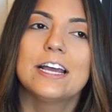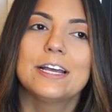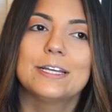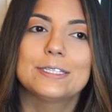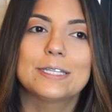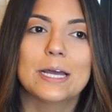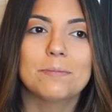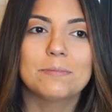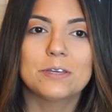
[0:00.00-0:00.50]

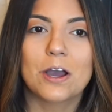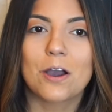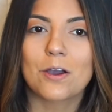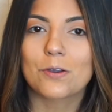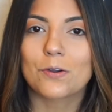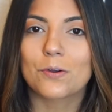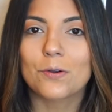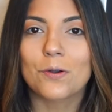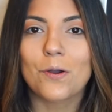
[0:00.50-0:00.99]
some
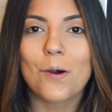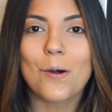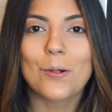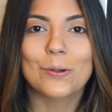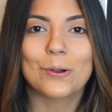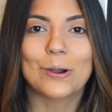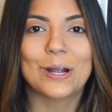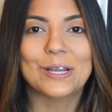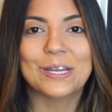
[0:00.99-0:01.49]
young
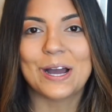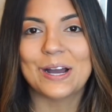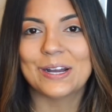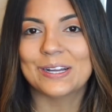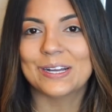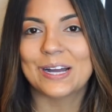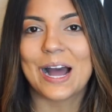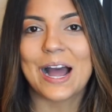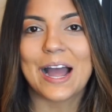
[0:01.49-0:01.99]
girl or a
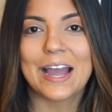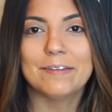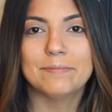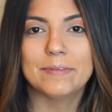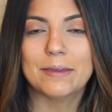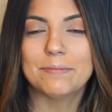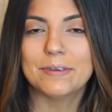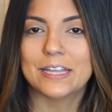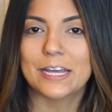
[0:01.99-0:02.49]
young guy,
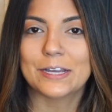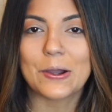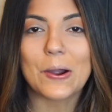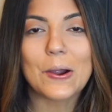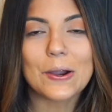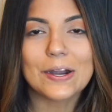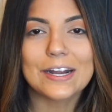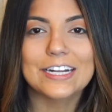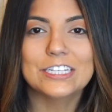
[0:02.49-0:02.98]
maybe like
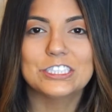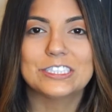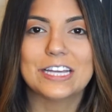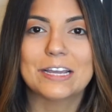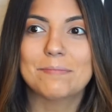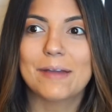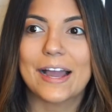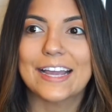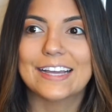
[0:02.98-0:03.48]
our age,
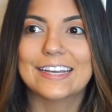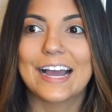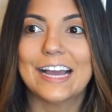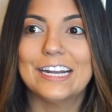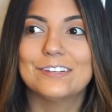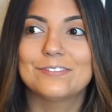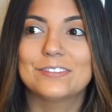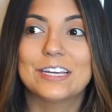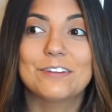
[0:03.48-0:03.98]
they might
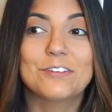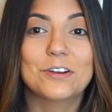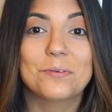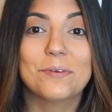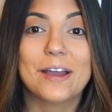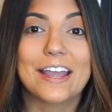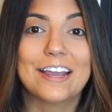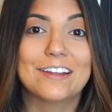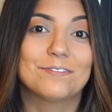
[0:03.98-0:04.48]
kind of give it
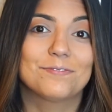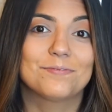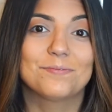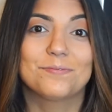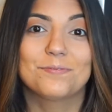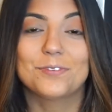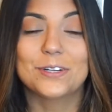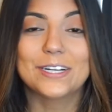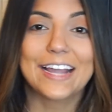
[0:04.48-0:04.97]
away and
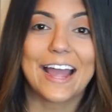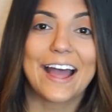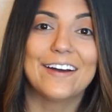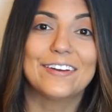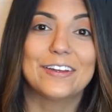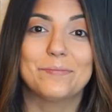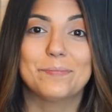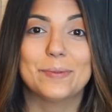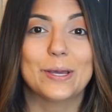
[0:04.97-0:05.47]
freak
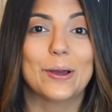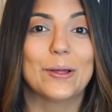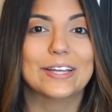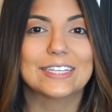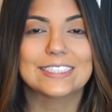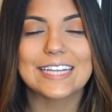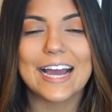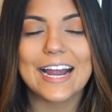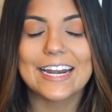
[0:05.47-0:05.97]
out and be
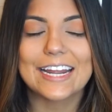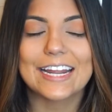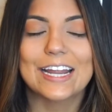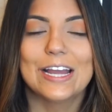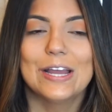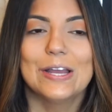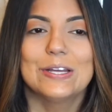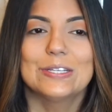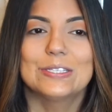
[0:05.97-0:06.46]
all excited.
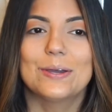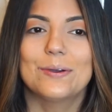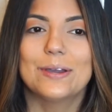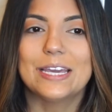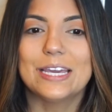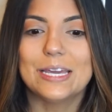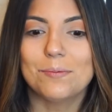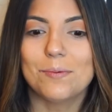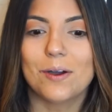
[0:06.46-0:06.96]
So
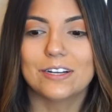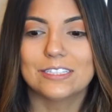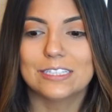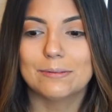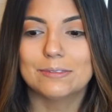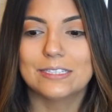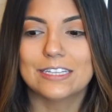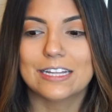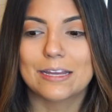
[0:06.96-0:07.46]
he walked
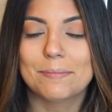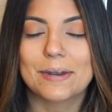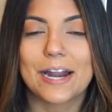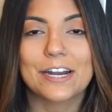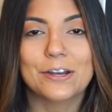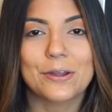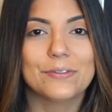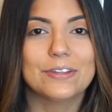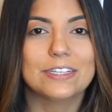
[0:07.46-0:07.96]
up to them, and
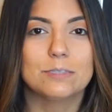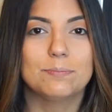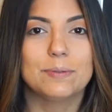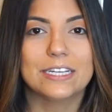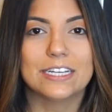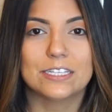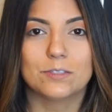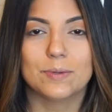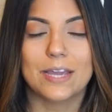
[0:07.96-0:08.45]
I know this
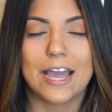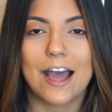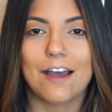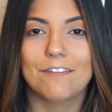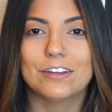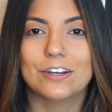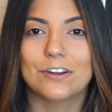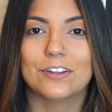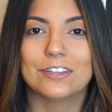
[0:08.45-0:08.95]
because we
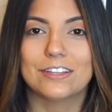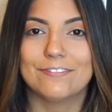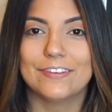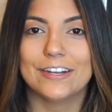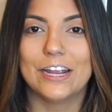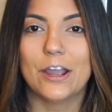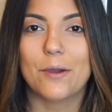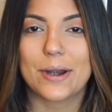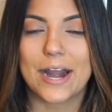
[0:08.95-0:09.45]
have it on the
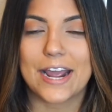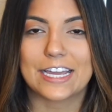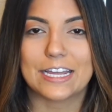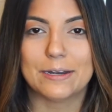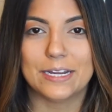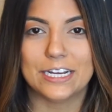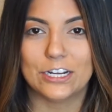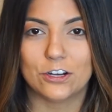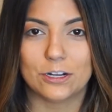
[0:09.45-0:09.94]
video and I
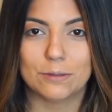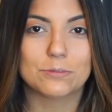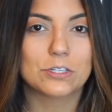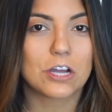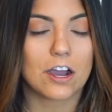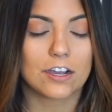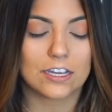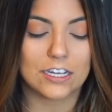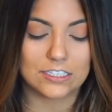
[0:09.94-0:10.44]
can hear him
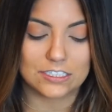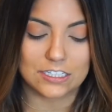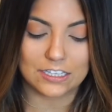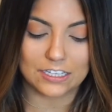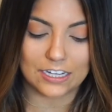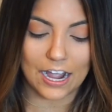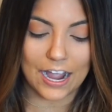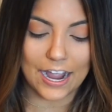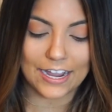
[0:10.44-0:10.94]
talking to
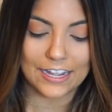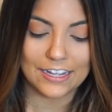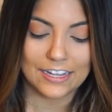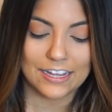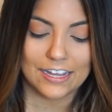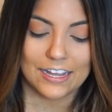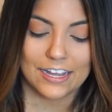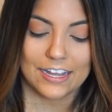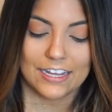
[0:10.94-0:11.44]
the guy.
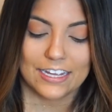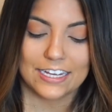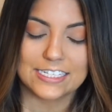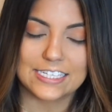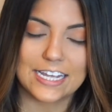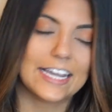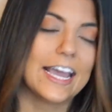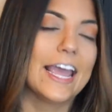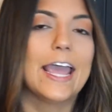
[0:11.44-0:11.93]

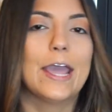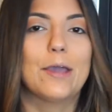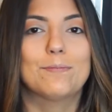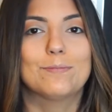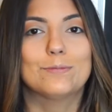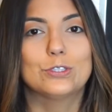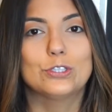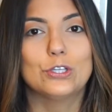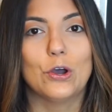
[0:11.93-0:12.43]
He's like,
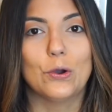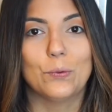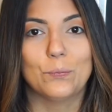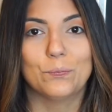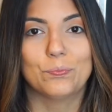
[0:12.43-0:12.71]
hey, so